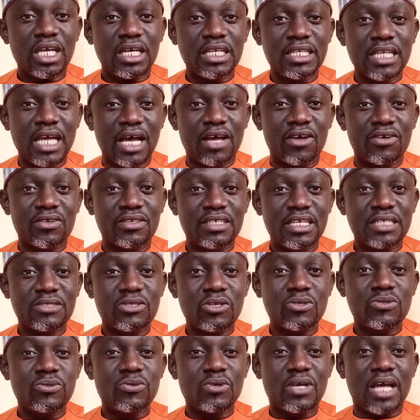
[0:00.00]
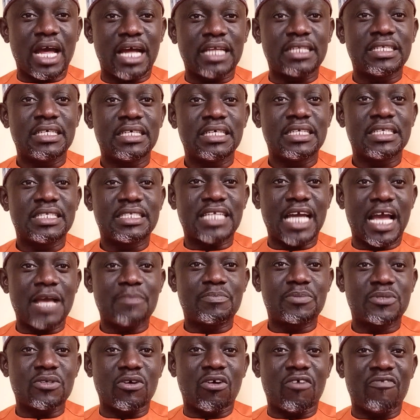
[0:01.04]
now let us look at
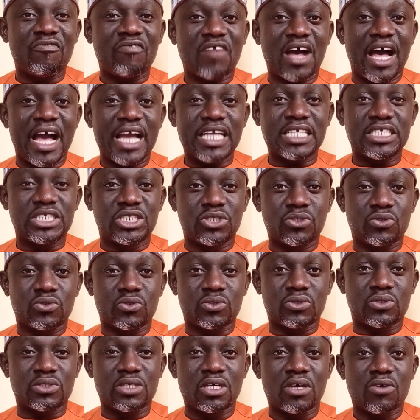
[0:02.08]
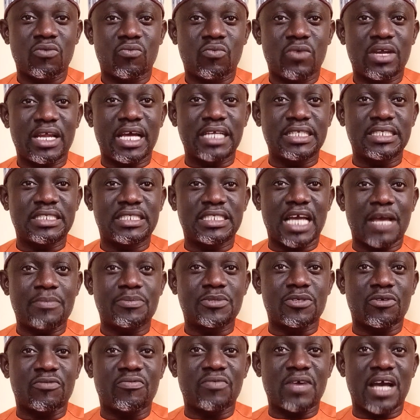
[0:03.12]
types of IGOs. What are the
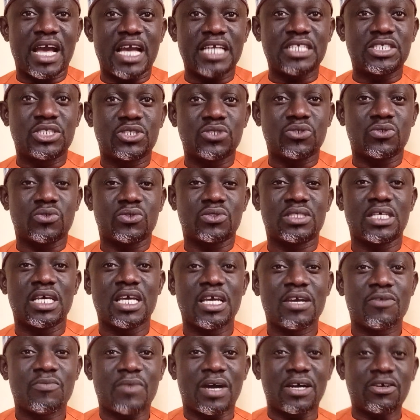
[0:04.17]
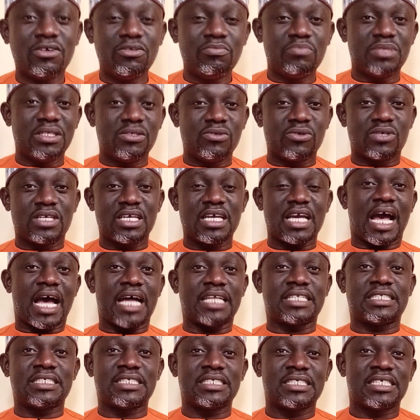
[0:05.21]
types of IGOs? We're going to be looking
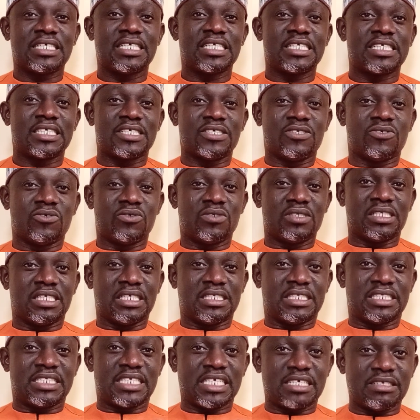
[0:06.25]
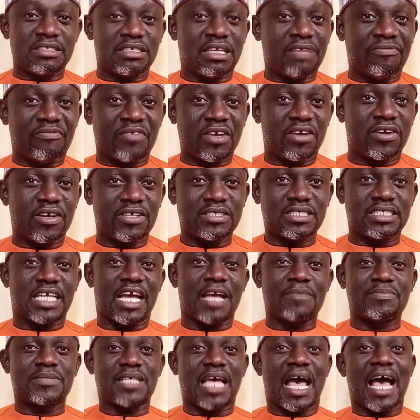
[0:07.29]
at the various
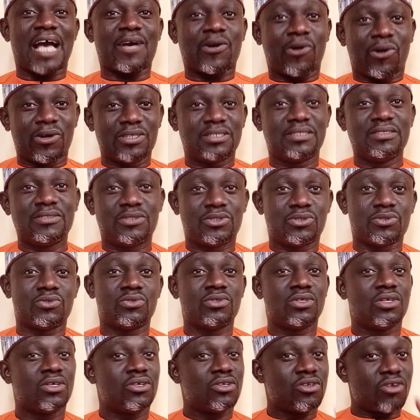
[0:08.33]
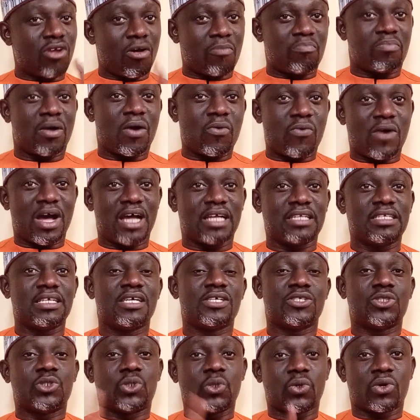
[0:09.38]
types according to number one,
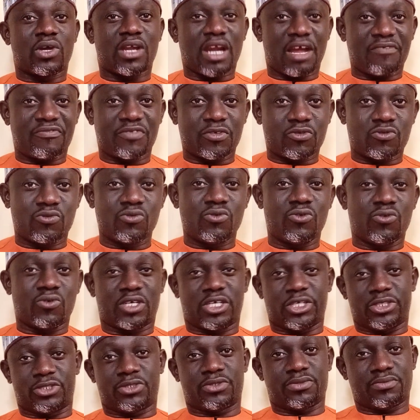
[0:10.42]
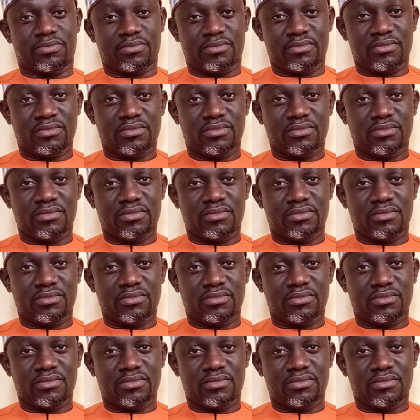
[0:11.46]
geographical location.